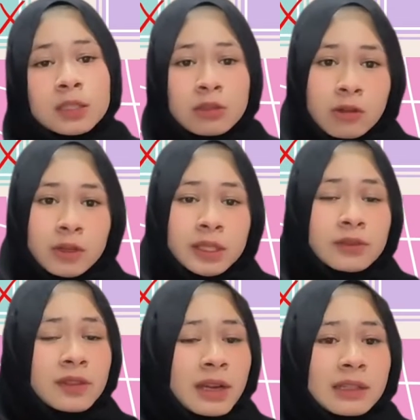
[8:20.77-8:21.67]
So
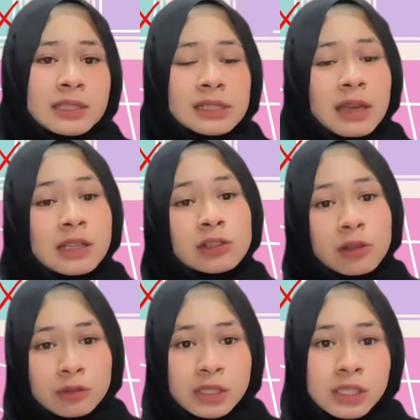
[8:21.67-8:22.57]
if there is any
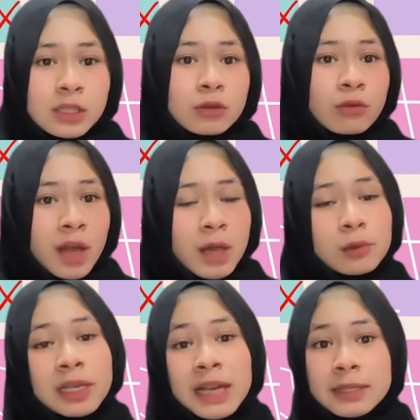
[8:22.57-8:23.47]
solution to
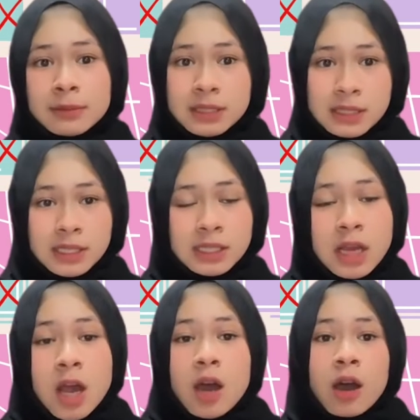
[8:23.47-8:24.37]
help with climate
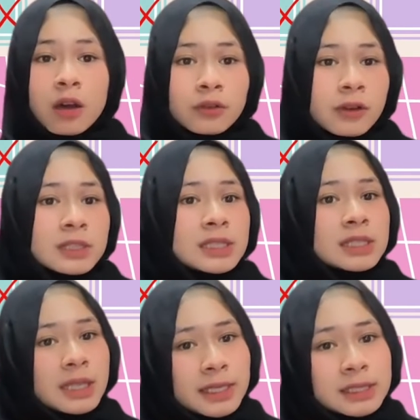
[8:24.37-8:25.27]
change, of course
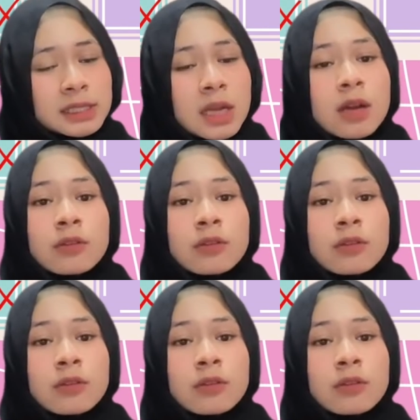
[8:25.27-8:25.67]
it does.